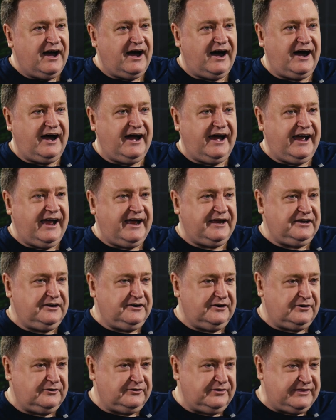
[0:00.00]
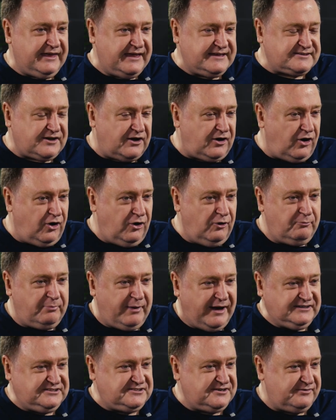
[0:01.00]
There's a whole
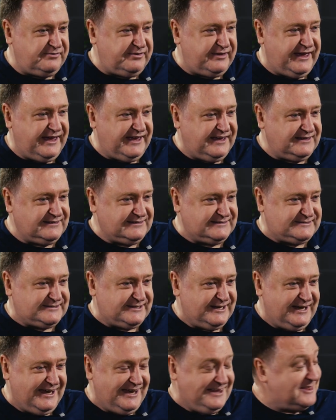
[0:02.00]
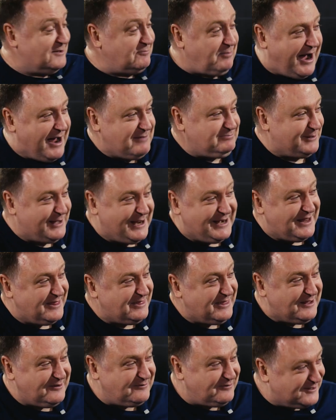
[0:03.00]
bunch of things in the pipeline, I
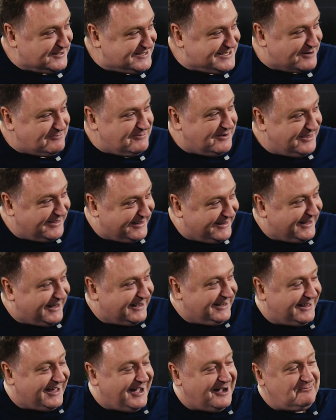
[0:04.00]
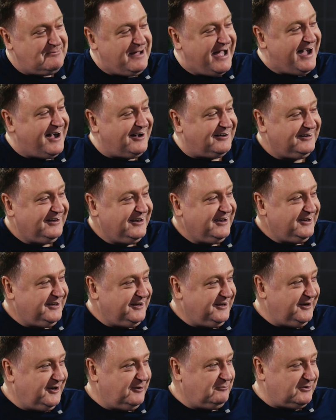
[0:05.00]
think, for Gemma that are going to come out,
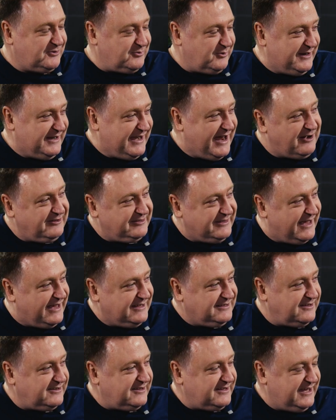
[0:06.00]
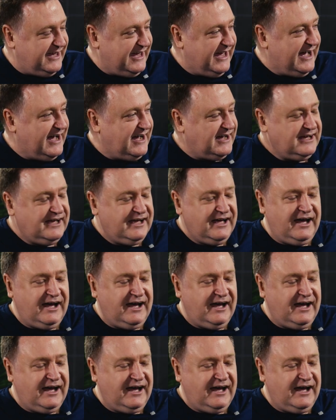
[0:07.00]
between now and the end of the year.